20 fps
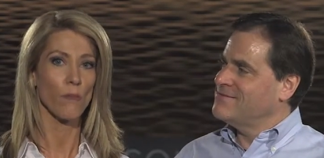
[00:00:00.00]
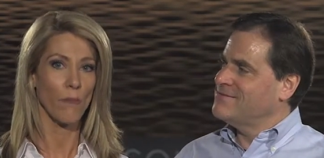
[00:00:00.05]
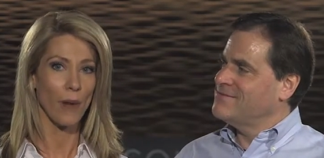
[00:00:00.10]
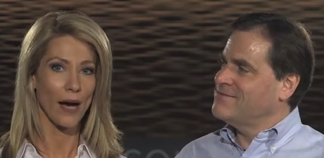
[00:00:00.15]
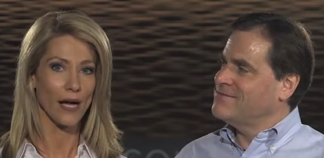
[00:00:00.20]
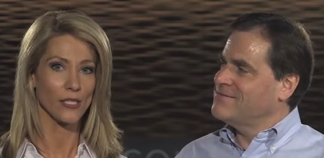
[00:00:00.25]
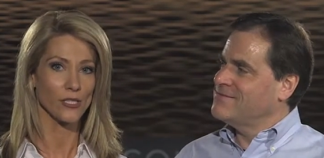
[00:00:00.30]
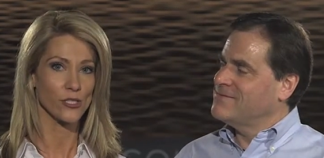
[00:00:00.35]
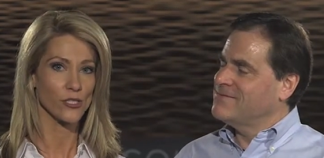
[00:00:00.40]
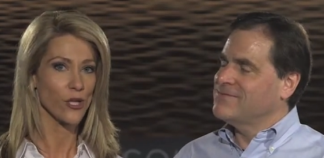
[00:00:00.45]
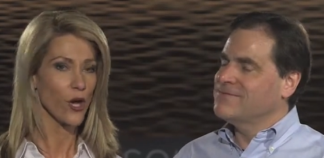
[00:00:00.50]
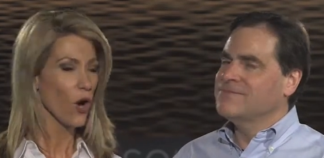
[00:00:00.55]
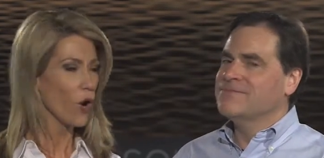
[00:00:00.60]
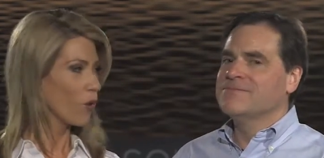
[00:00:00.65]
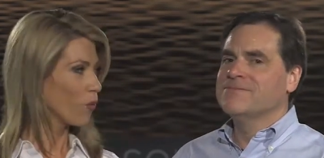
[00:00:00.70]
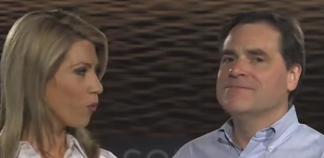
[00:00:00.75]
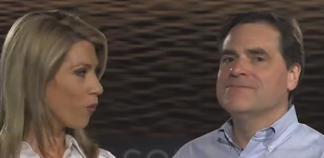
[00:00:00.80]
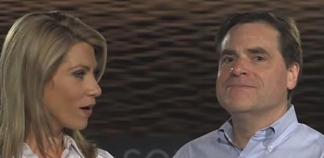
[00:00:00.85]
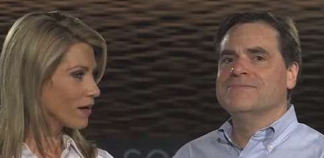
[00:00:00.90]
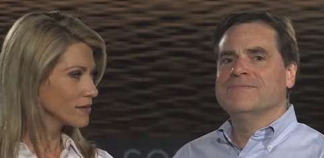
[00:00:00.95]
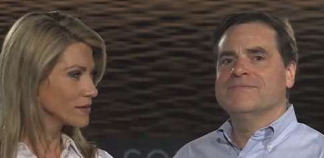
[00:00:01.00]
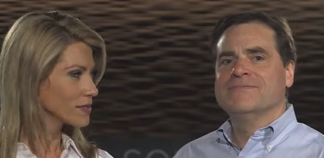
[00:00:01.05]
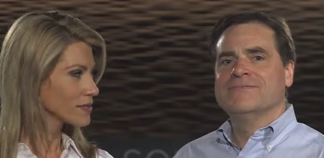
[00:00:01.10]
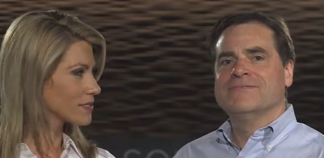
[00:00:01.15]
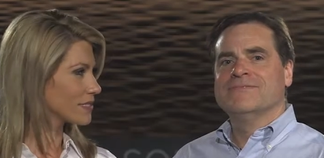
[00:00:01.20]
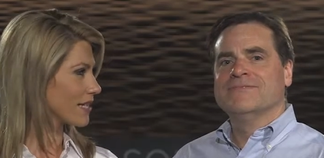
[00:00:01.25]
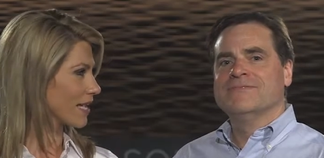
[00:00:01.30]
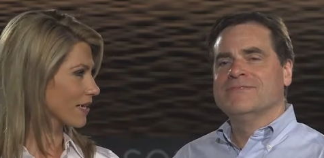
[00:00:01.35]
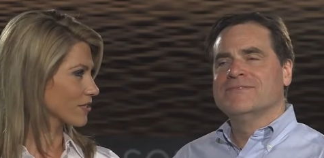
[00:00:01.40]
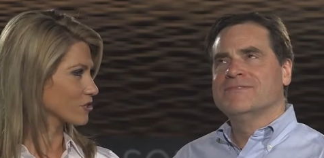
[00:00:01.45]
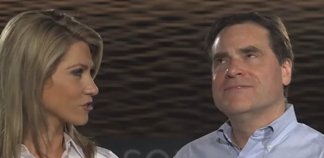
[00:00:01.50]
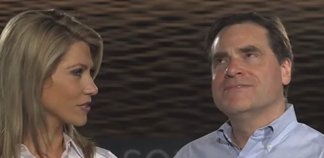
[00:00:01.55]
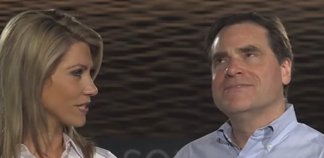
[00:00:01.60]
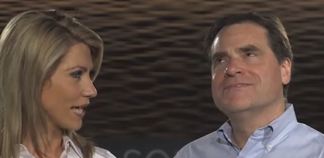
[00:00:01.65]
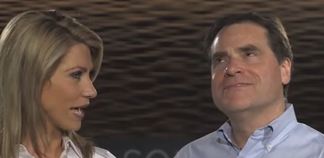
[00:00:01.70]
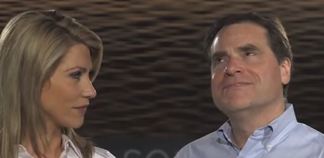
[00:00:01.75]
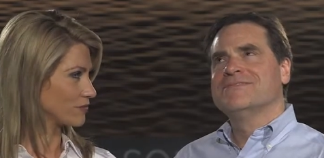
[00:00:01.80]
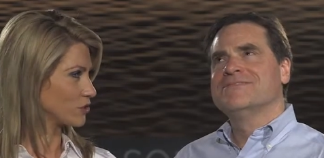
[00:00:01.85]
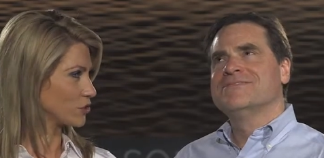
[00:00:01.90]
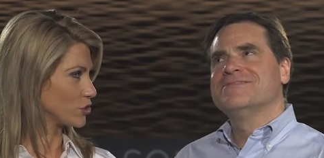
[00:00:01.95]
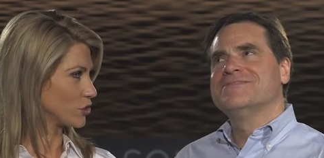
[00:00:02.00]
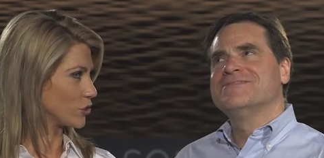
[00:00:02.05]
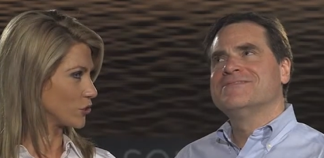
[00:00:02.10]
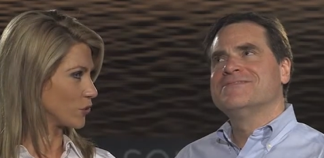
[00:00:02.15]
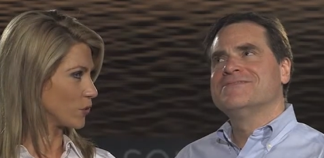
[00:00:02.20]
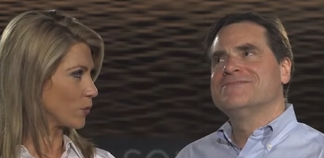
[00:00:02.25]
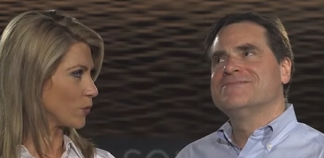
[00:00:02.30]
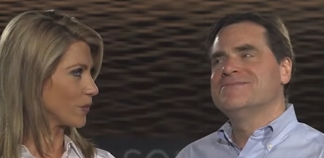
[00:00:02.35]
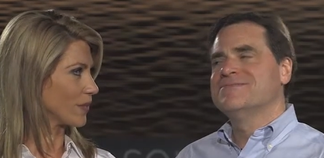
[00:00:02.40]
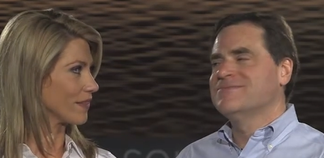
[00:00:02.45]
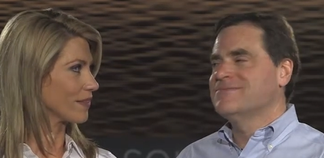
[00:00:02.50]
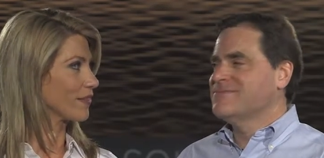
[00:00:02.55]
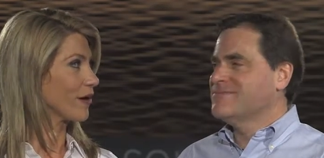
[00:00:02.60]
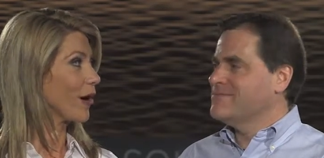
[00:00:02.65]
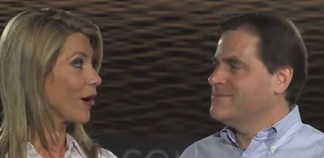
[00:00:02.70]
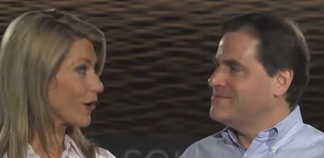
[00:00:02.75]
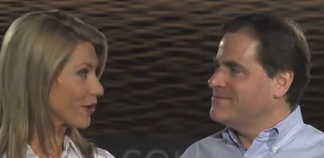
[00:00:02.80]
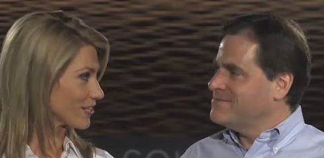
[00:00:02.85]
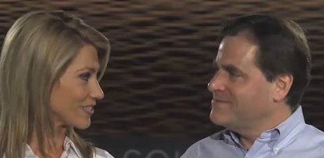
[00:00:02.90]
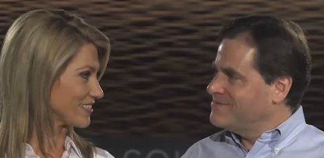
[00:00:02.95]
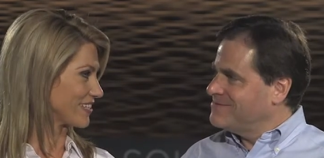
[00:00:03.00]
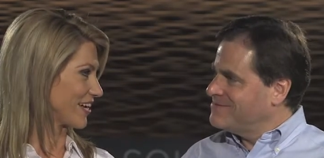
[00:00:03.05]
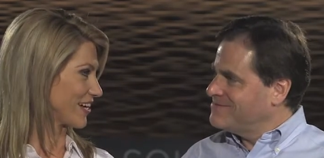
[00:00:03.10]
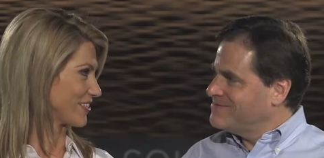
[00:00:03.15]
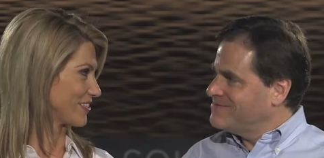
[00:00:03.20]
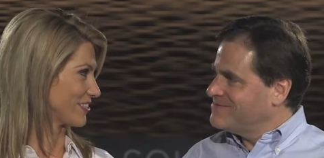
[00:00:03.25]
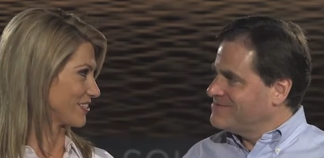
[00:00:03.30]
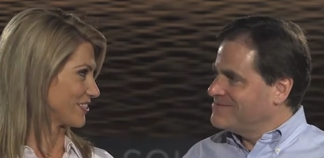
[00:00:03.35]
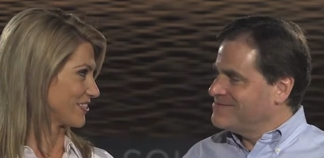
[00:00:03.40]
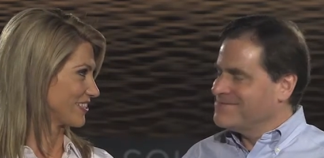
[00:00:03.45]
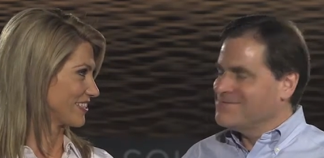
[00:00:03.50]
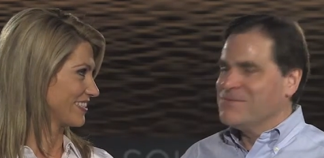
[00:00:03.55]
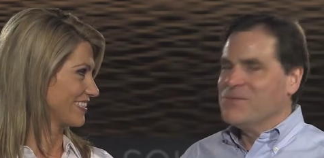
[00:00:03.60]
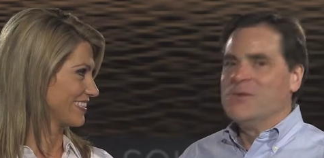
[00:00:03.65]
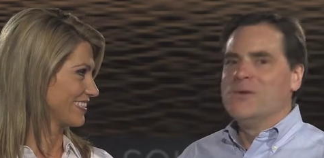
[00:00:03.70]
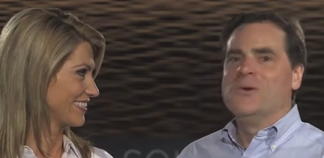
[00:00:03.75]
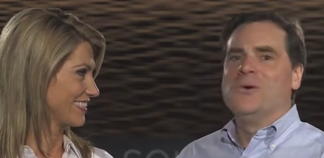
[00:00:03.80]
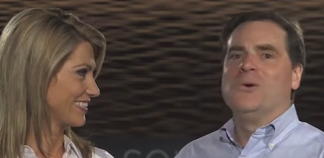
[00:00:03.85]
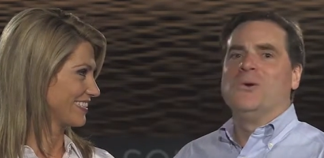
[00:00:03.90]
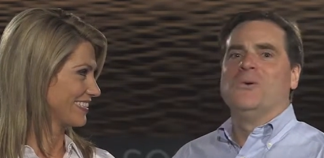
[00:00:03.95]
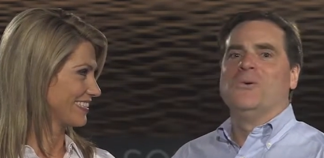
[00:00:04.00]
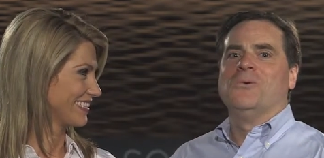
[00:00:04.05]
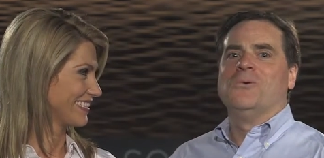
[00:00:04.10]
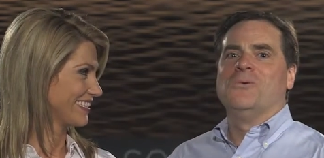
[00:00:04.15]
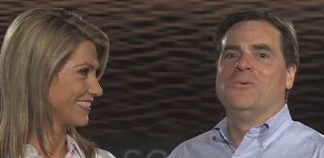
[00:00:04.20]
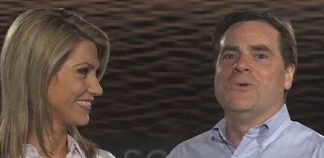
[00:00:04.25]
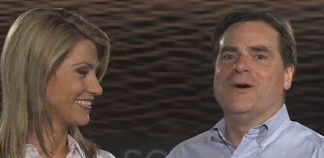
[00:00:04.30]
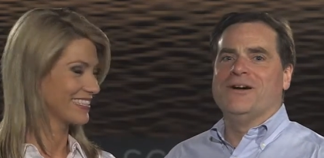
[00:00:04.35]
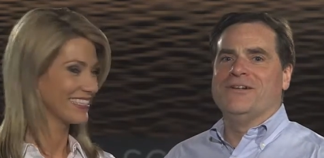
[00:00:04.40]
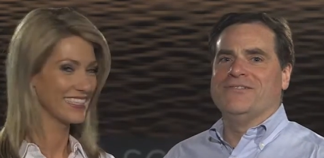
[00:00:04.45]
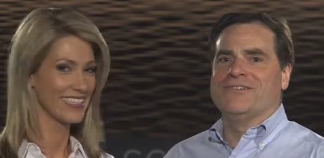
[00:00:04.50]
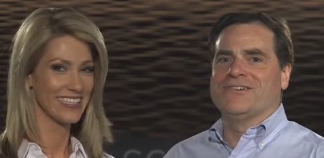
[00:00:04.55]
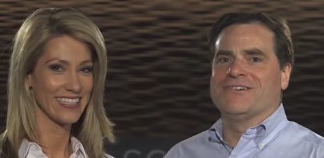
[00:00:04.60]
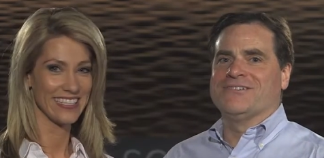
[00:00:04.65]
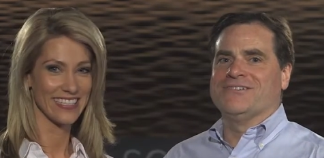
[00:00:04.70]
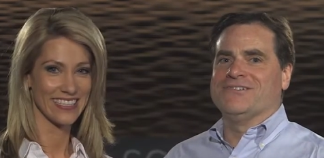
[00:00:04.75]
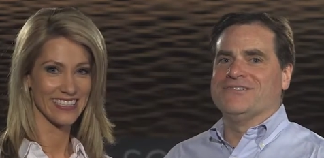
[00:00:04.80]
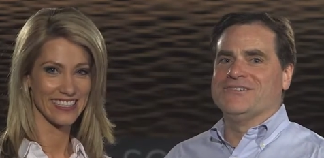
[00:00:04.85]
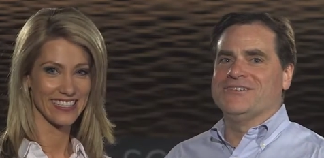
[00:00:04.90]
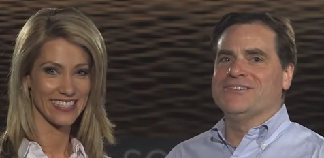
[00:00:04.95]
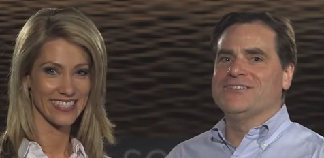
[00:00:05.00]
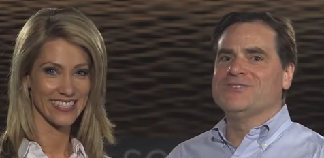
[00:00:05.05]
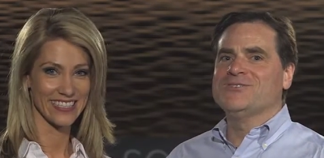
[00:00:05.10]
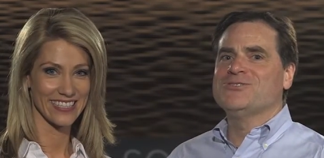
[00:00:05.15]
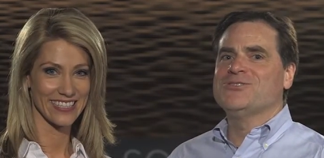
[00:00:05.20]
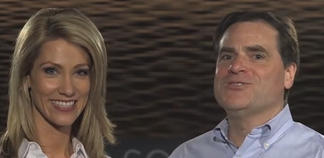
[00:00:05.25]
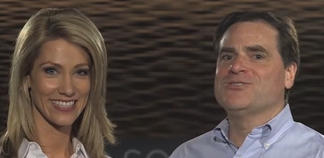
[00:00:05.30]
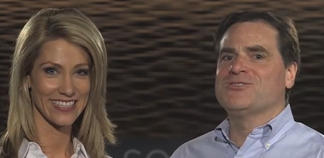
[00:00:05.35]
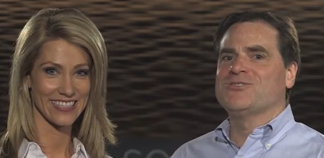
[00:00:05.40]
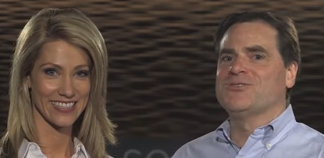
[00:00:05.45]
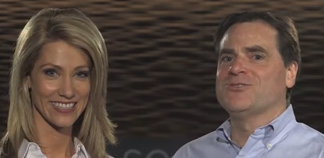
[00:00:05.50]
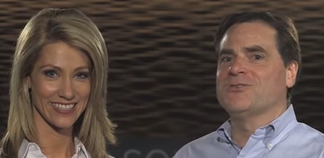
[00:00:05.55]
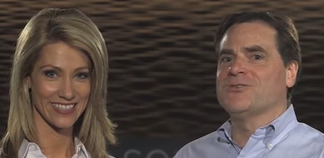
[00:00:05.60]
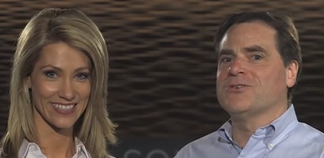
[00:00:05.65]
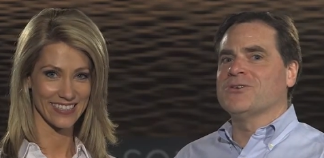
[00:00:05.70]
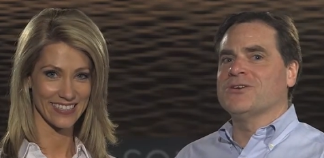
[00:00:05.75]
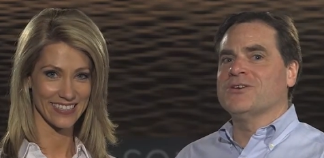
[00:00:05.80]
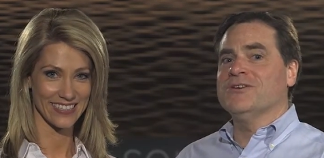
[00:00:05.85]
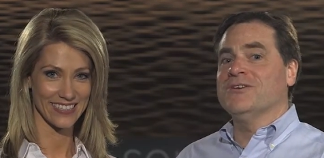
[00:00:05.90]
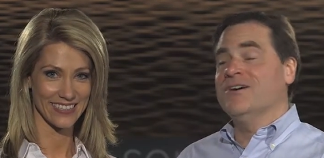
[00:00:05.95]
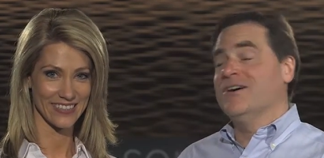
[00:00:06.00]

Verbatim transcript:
Speaker 1: bunch. What does it actually have to do with architecture?
Speaker 2: Well, Nicole, here's the story